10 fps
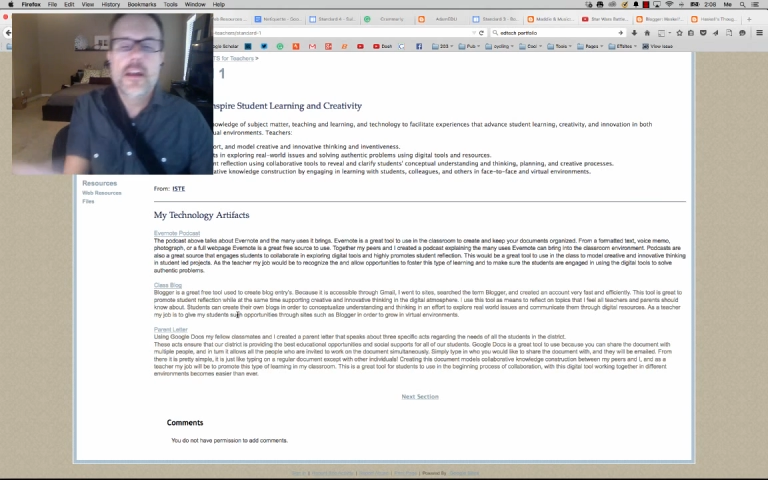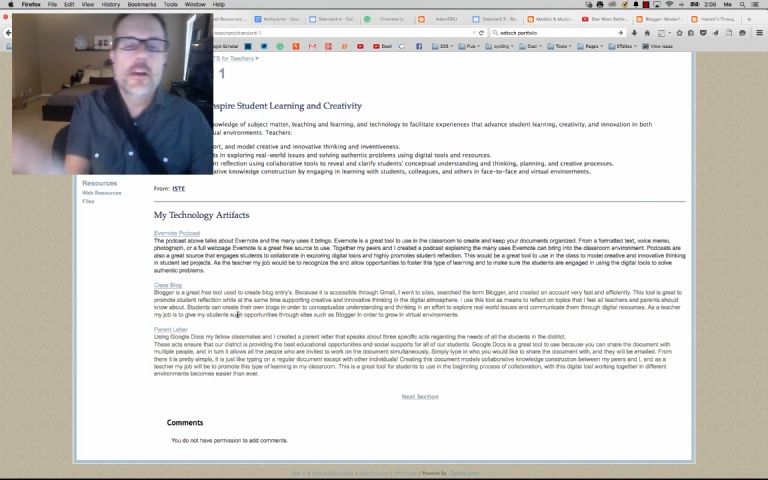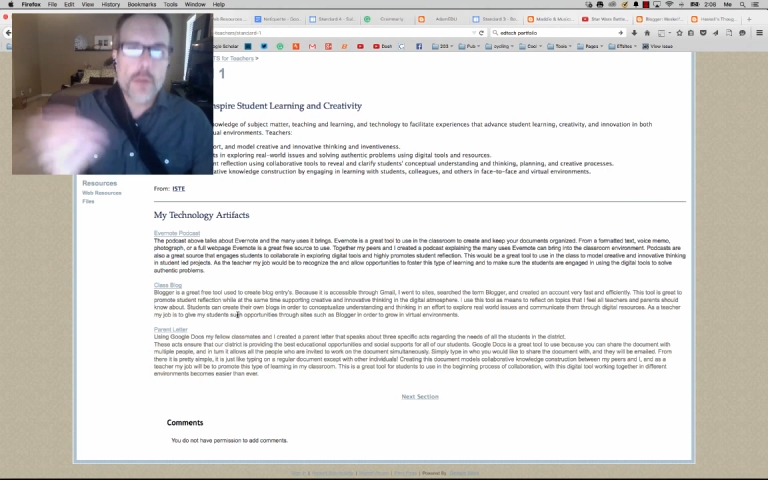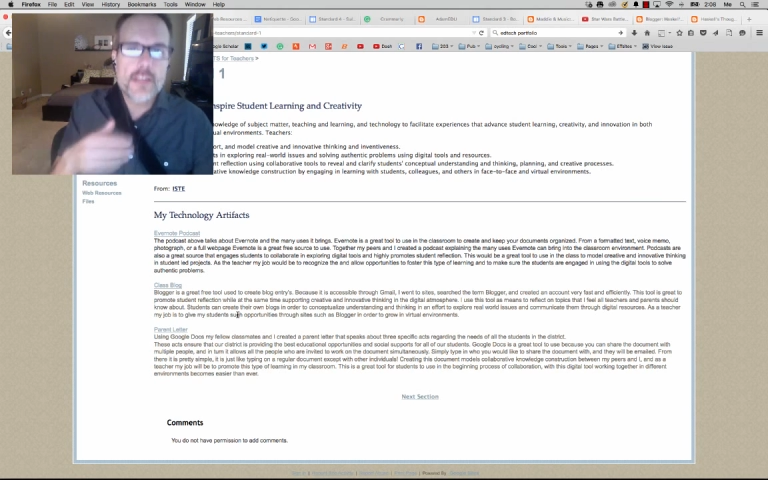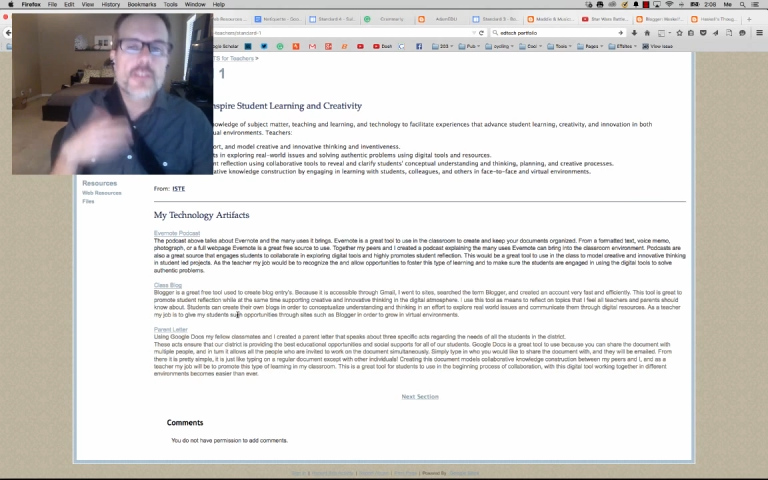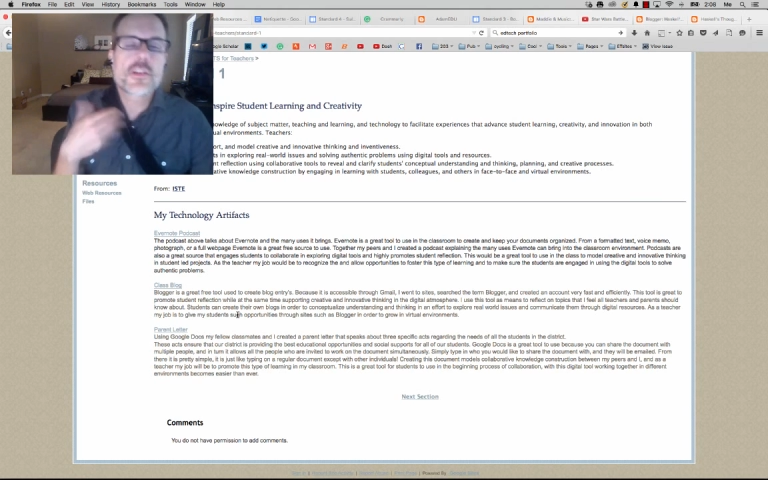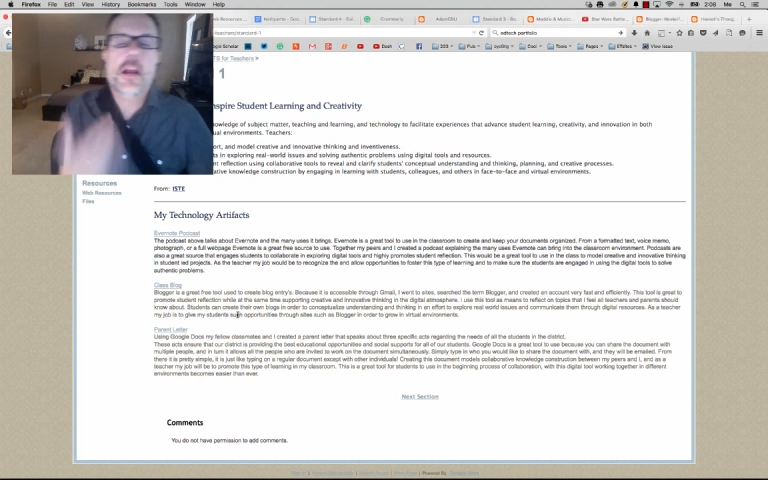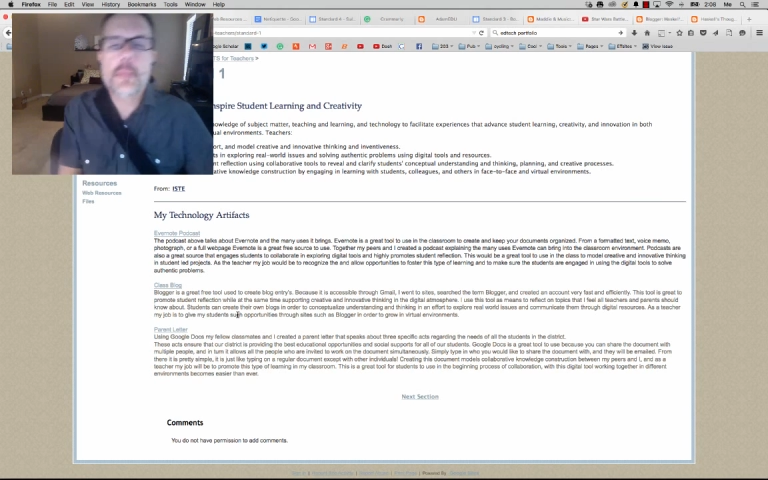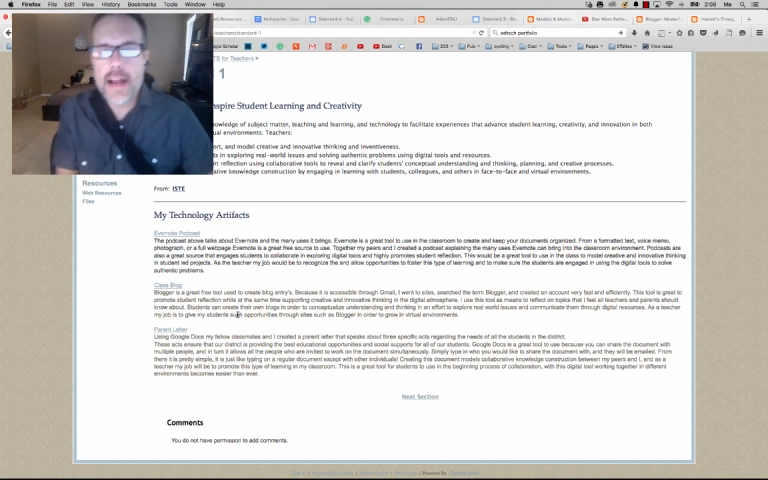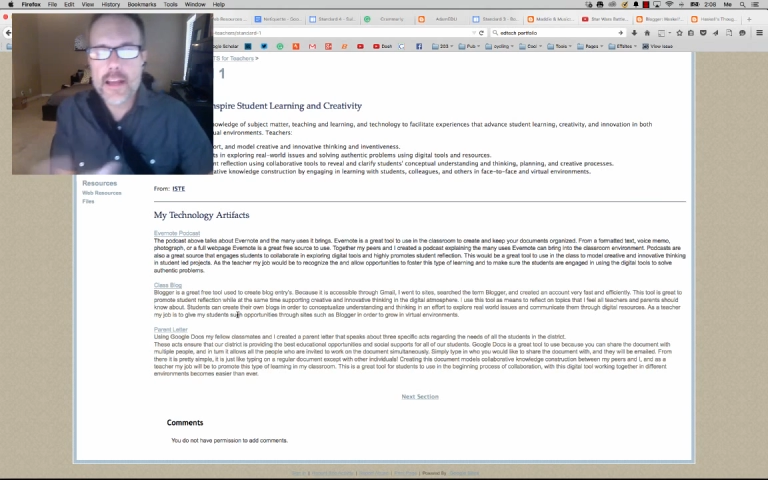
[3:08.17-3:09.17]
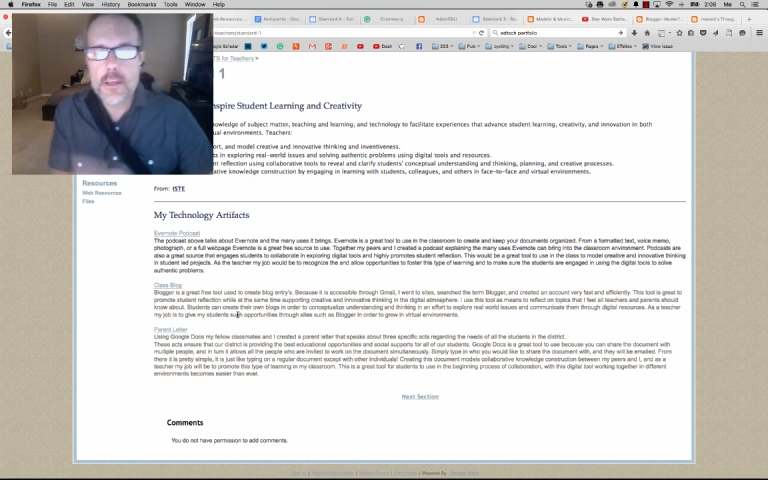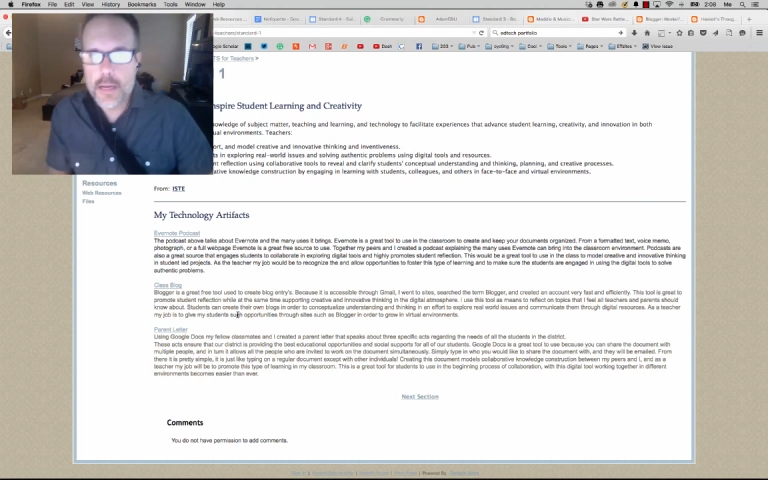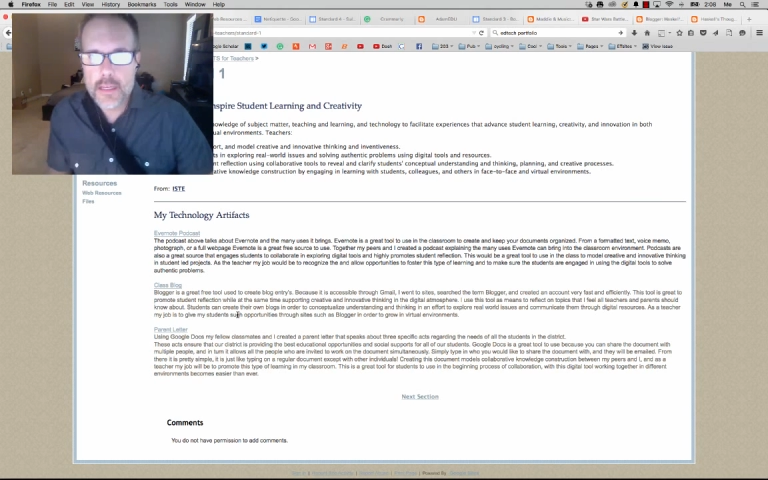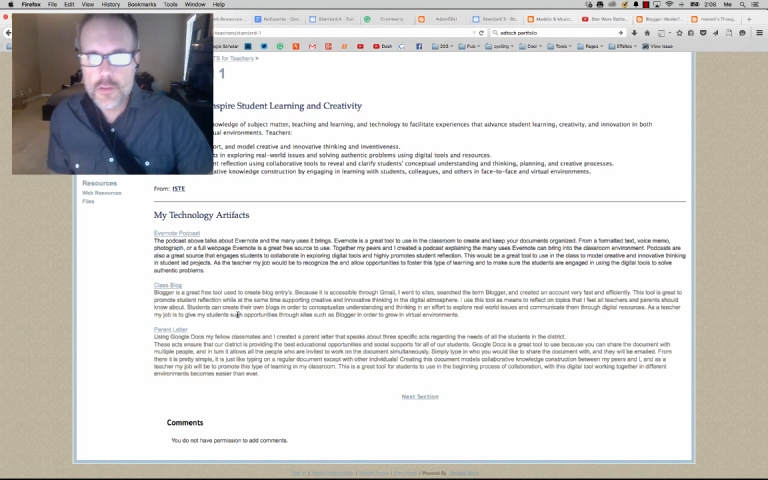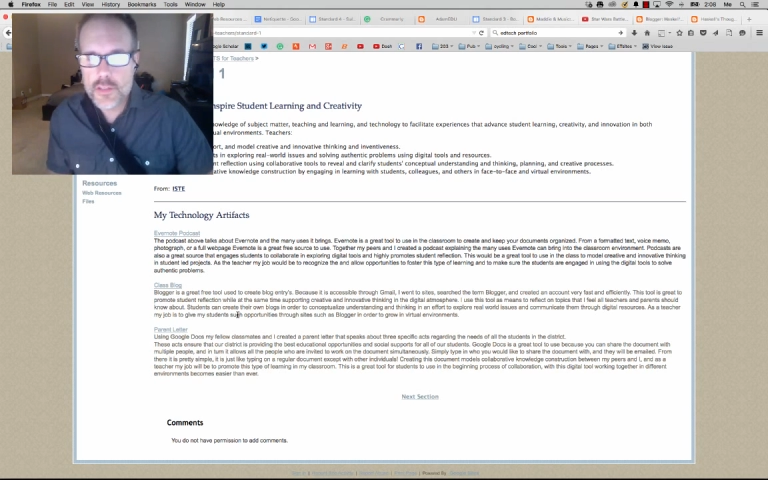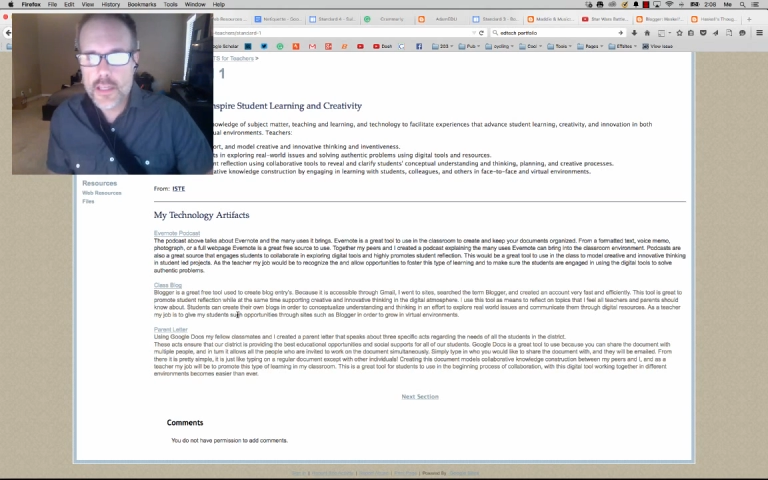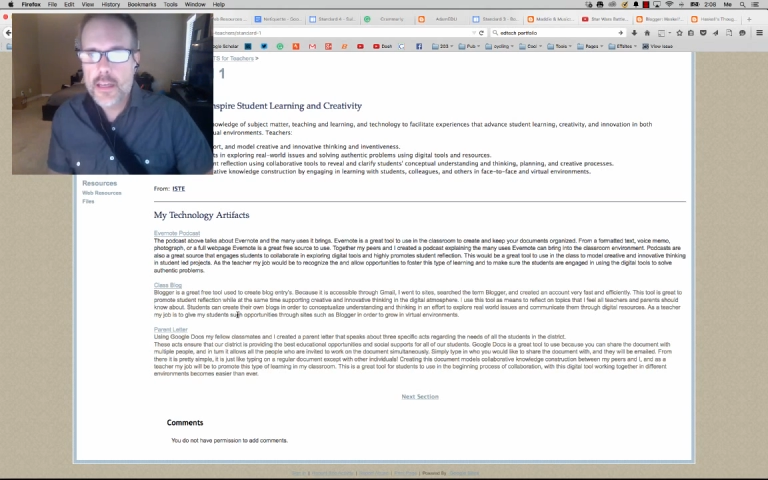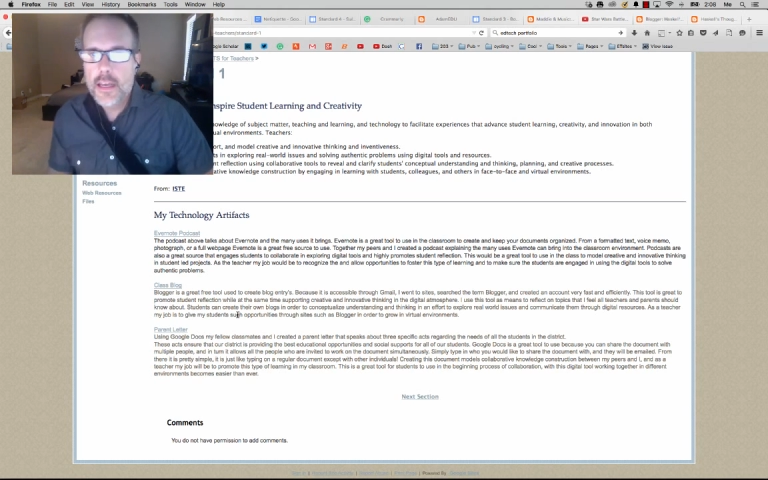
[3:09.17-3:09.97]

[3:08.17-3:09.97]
Right, you talk about how you might use it.